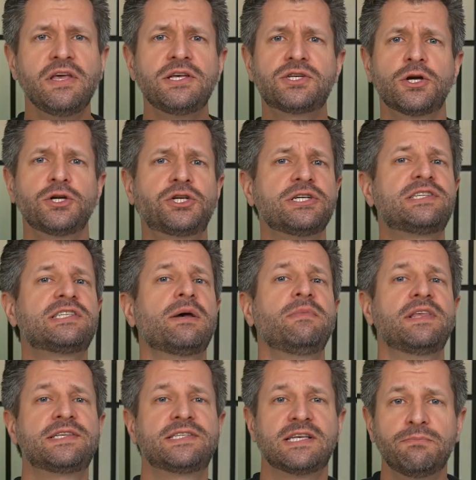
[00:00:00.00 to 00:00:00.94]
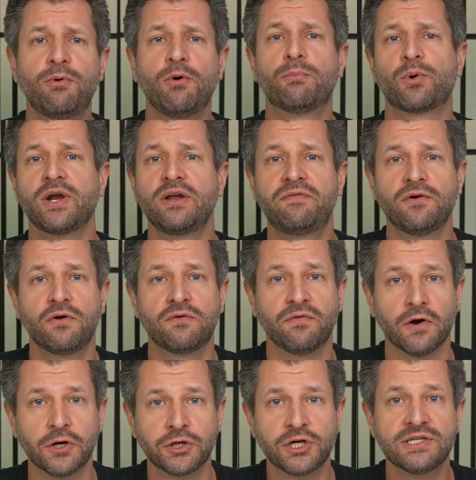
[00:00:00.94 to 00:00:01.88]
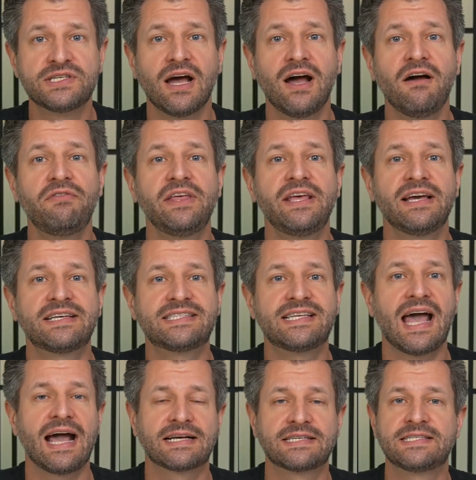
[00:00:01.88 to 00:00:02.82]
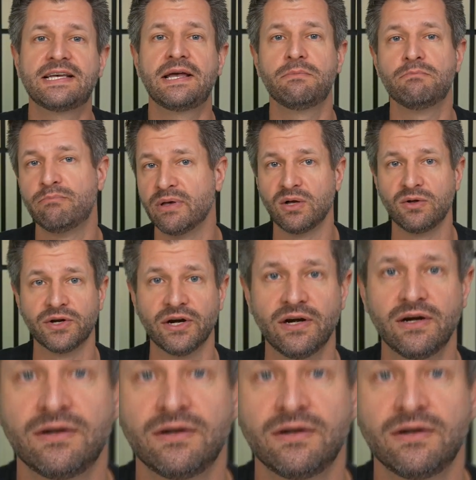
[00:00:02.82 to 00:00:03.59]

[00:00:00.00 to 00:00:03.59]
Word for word: These are just some of the simple pre-filled versions of the exact same builder.